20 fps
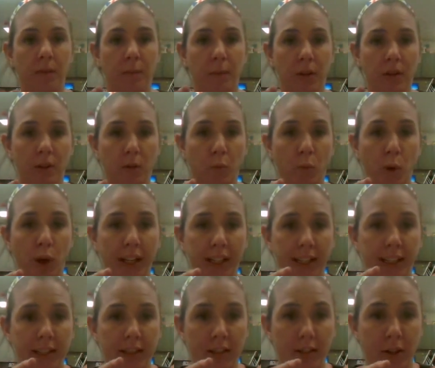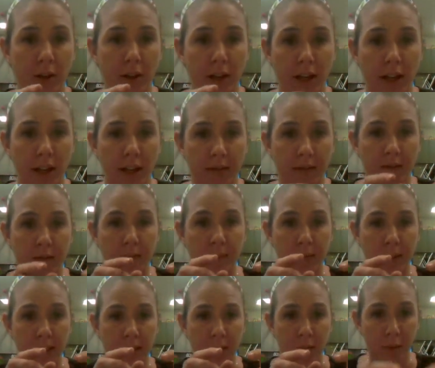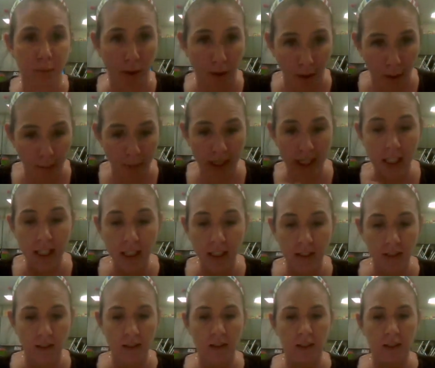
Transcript: person 1 gets a donut piece from donut B,